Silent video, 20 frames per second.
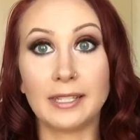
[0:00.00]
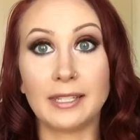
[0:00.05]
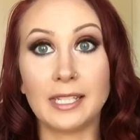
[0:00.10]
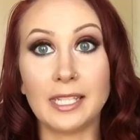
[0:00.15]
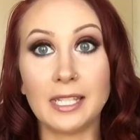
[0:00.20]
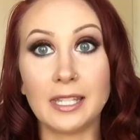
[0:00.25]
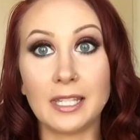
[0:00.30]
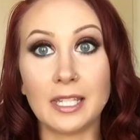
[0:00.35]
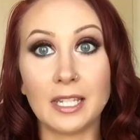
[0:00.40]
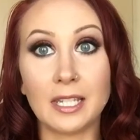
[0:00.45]

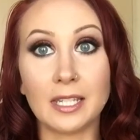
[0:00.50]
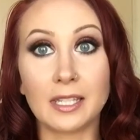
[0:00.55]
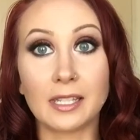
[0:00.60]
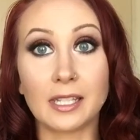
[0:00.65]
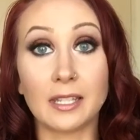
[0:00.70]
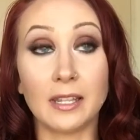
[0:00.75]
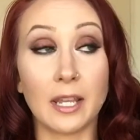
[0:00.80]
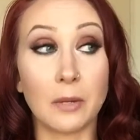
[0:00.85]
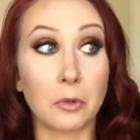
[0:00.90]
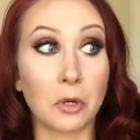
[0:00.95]
seen these
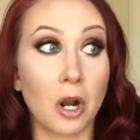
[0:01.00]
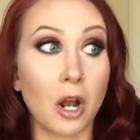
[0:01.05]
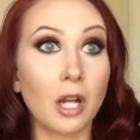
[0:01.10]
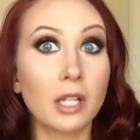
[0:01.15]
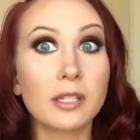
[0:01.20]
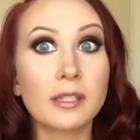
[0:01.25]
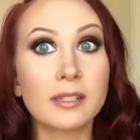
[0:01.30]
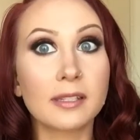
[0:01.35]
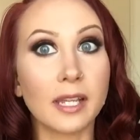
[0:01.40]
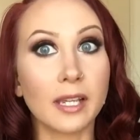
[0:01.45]
and they were
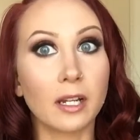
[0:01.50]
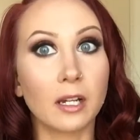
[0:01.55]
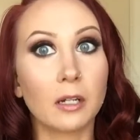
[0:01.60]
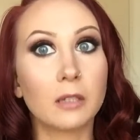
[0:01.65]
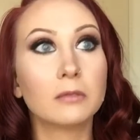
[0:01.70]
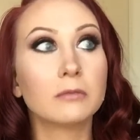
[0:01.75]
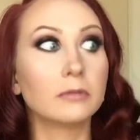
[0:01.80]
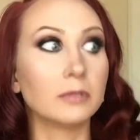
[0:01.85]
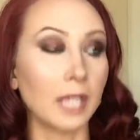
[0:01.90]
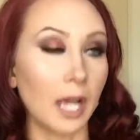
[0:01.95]
on
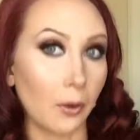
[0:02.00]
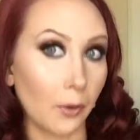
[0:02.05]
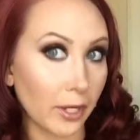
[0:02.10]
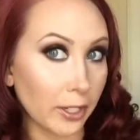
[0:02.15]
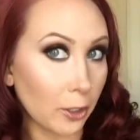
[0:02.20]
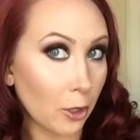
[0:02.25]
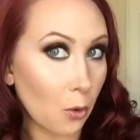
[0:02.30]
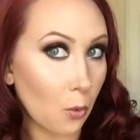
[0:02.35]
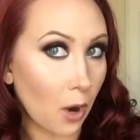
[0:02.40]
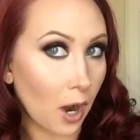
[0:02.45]
sale, now
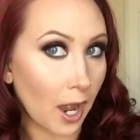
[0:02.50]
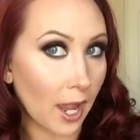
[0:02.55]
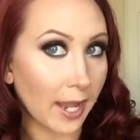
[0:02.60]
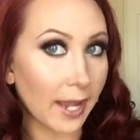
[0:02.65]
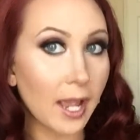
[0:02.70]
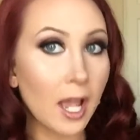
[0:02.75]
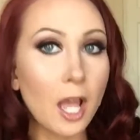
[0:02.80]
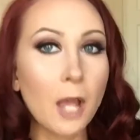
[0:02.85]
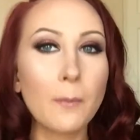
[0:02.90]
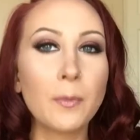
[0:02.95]
I know
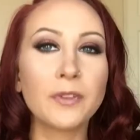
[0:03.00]
why,